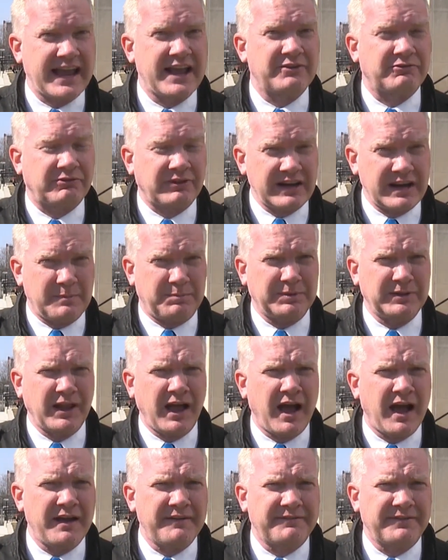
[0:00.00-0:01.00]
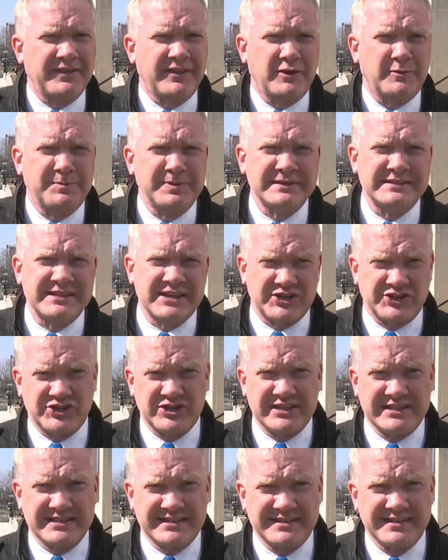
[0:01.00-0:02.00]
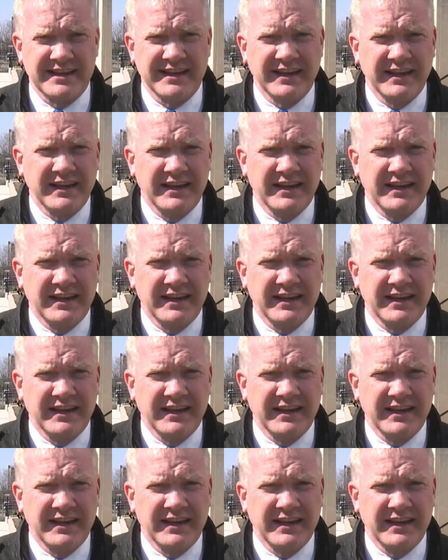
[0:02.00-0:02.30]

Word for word: and reapply for their positions.